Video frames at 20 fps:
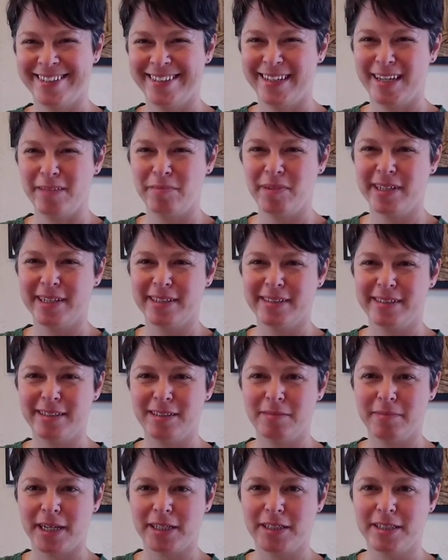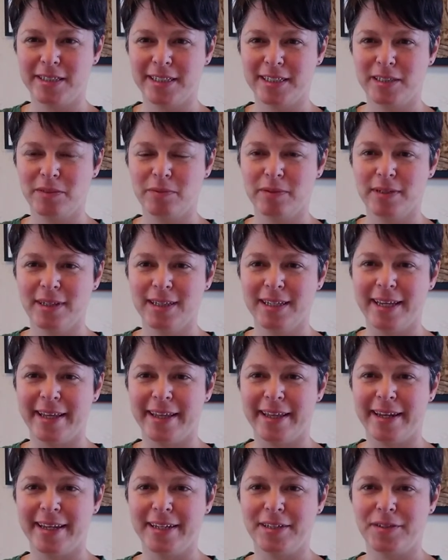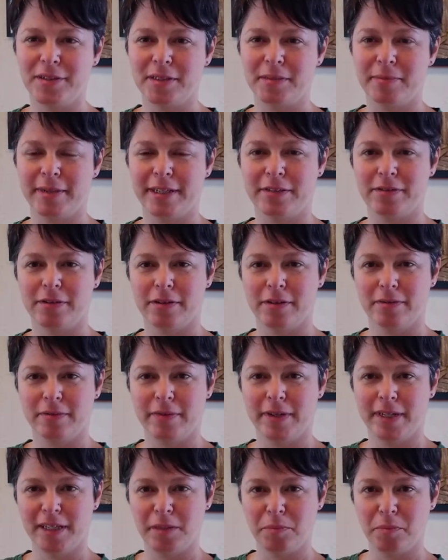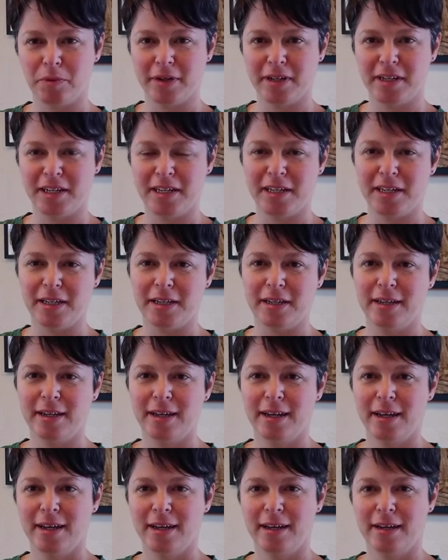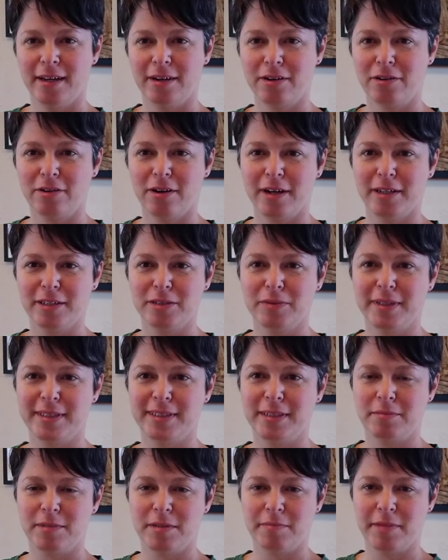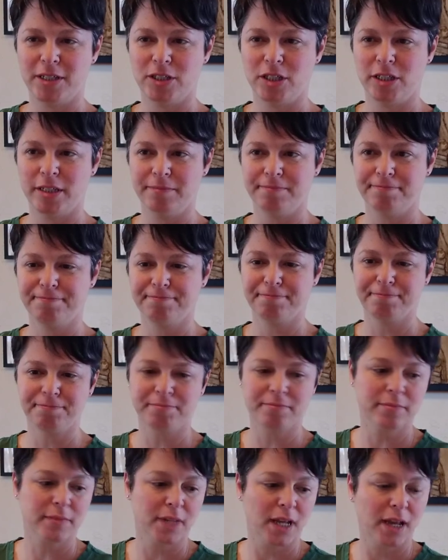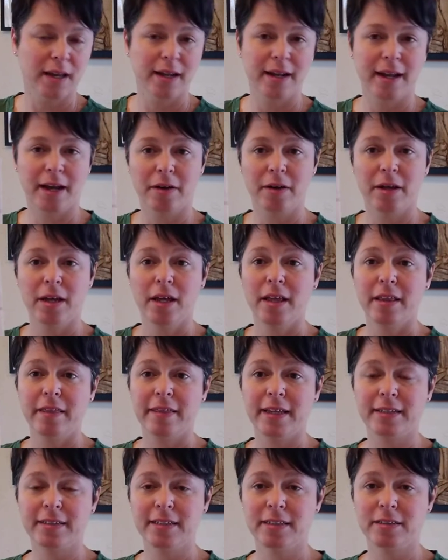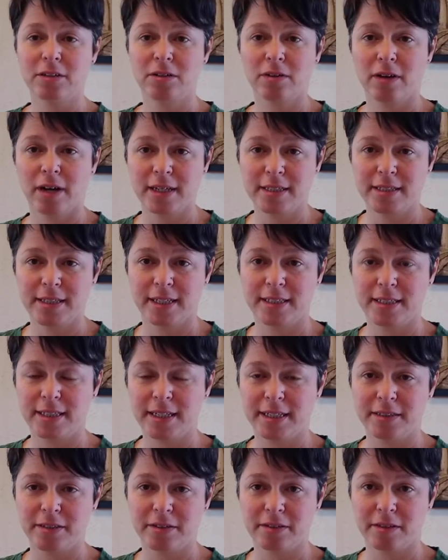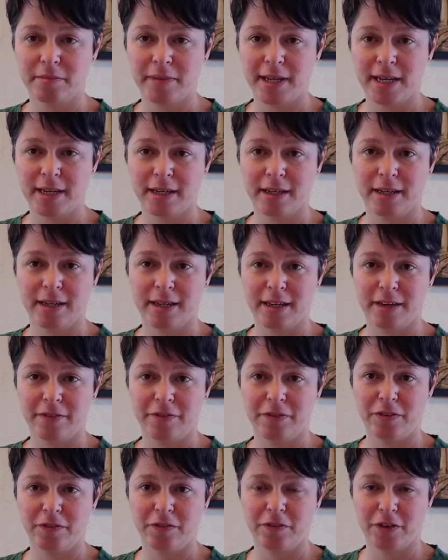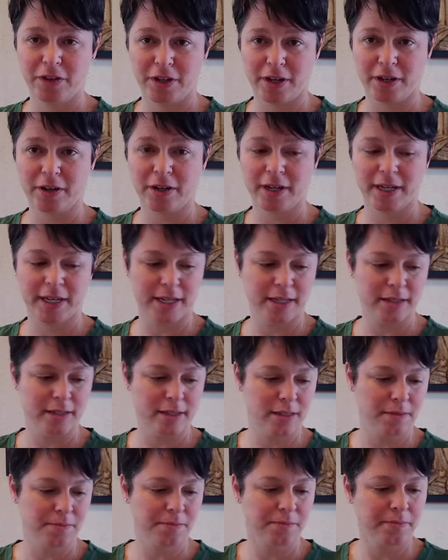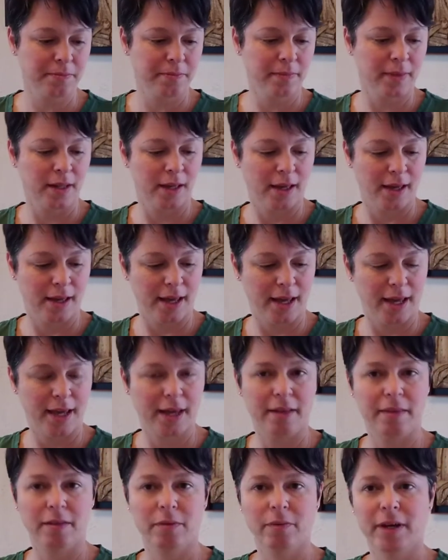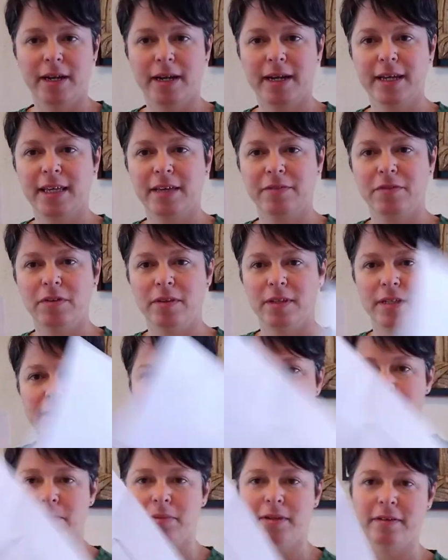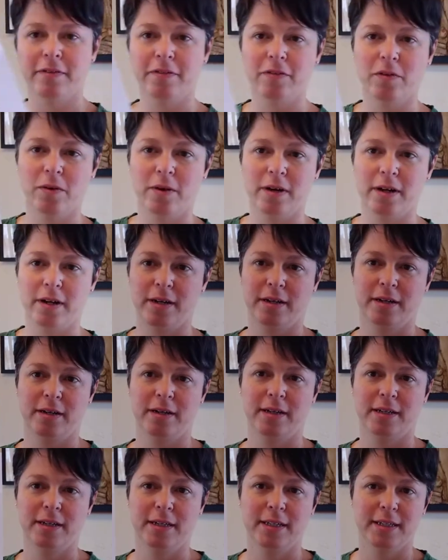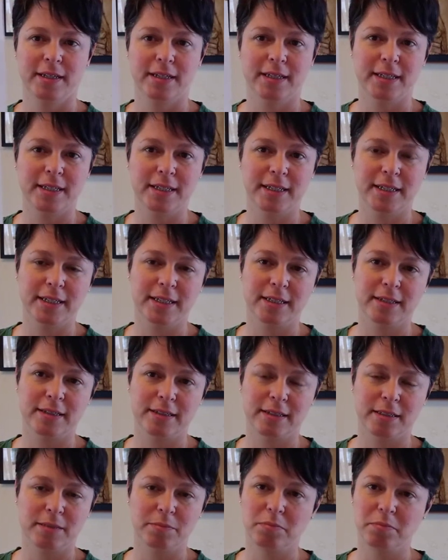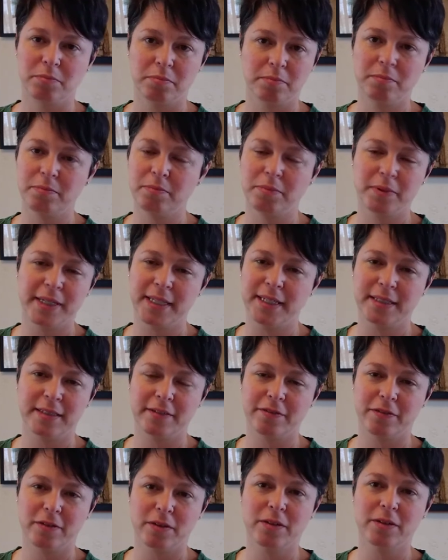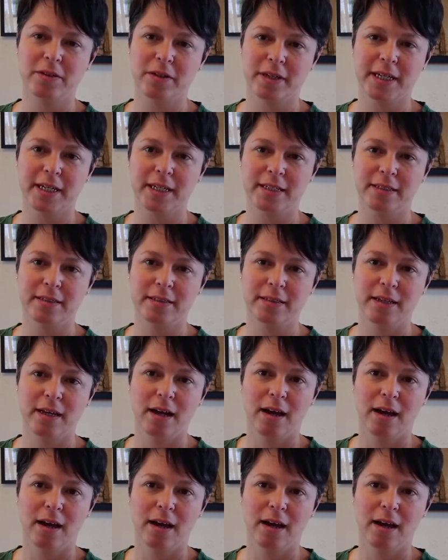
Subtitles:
And because these matchsticks were lit, it just makes for a really pretty cross with some dimension. Now, this is a cross that's easier to make for younger kids. And the one I give you the template for is pretty easy for older kids.